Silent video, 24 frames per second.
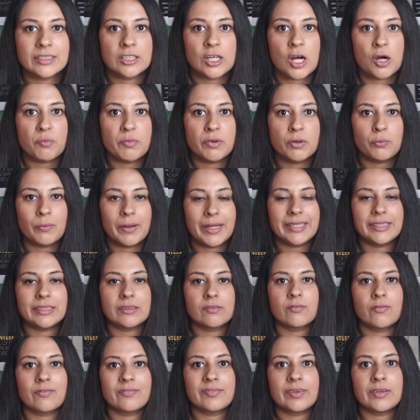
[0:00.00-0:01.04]
and common ways
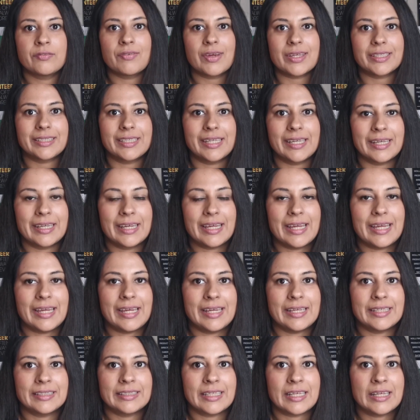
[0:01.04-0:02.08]
of investing is